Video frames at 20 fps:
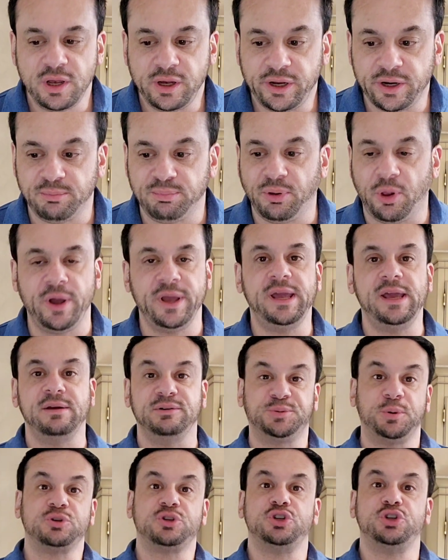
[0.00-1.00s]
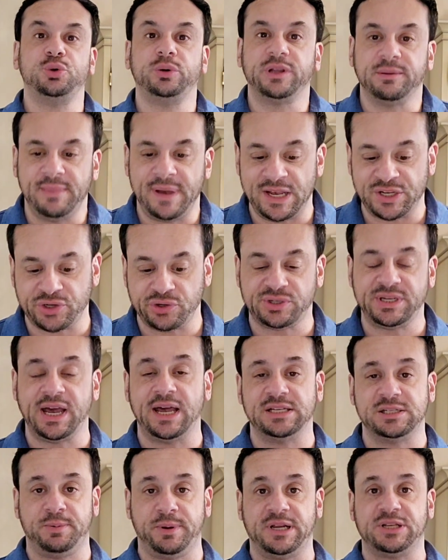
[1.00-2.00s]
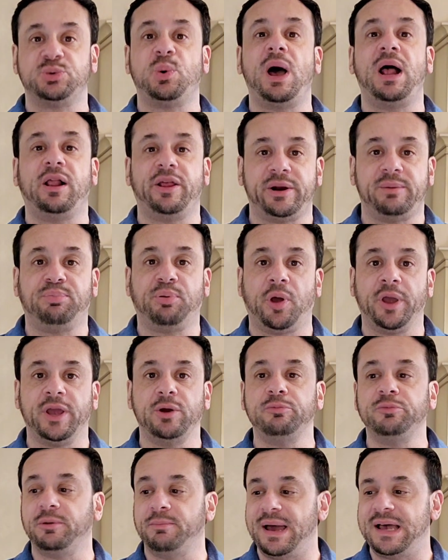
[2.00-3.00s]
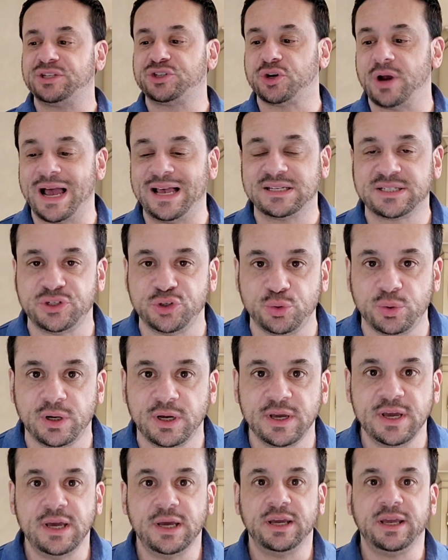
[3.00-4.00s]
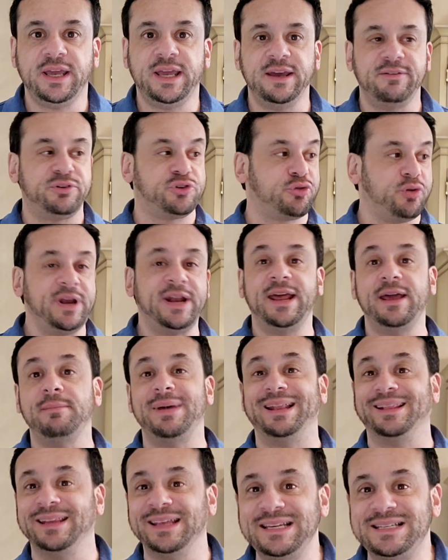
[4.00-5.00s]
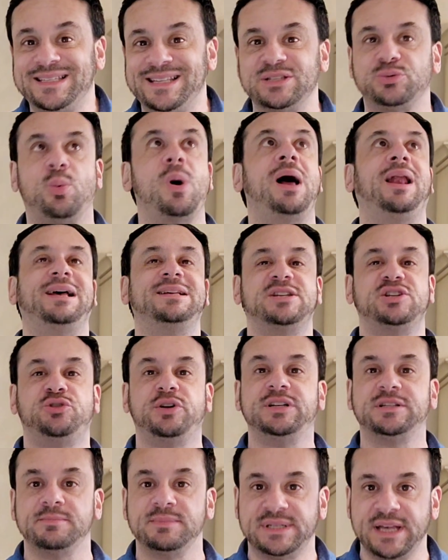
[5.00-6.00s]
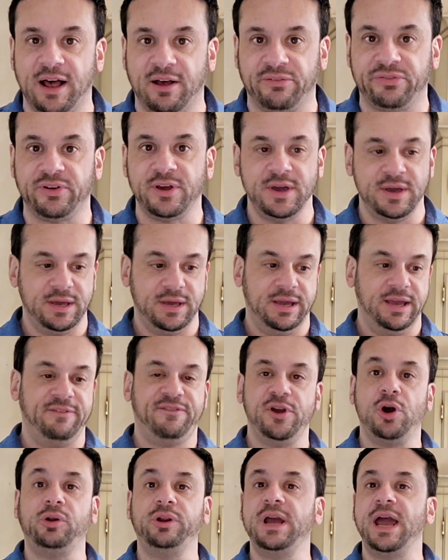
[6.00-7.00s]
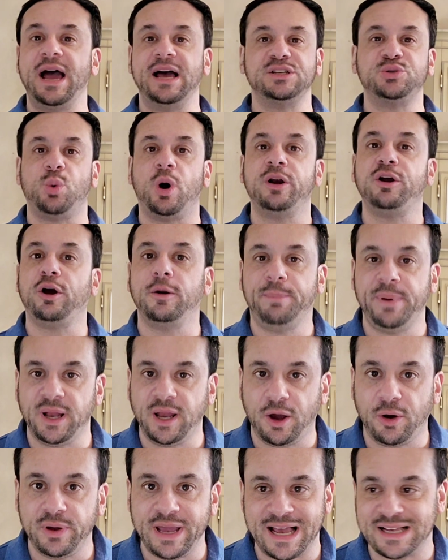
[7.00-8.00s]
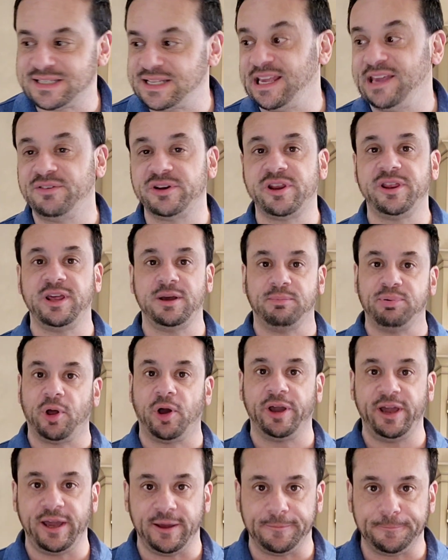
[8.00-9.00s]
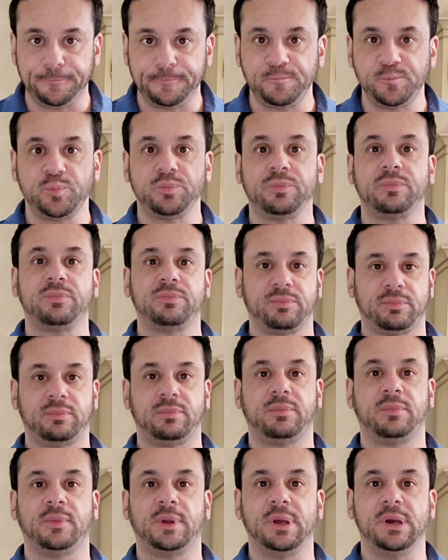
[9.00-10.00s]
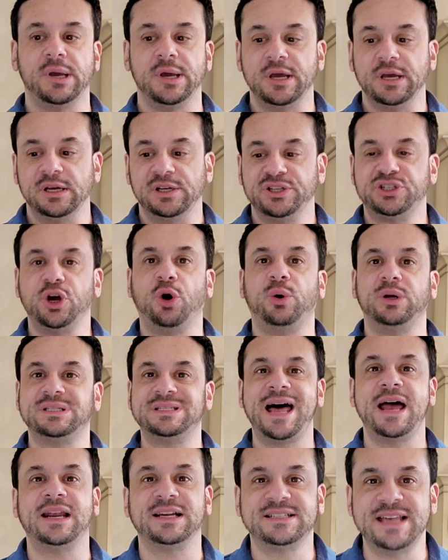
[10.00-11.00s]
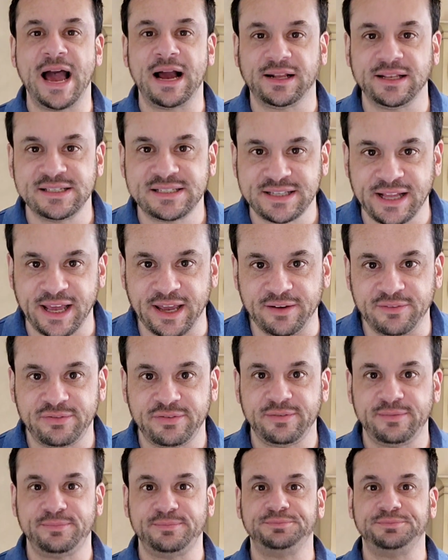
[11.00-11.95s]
An employee who's supposed to do what the master says. But as well, an employee whom the master has to treat him at least as well as he treats himself. If he only has one good pillow, he has to give it to the employee. So it's not exactly slave.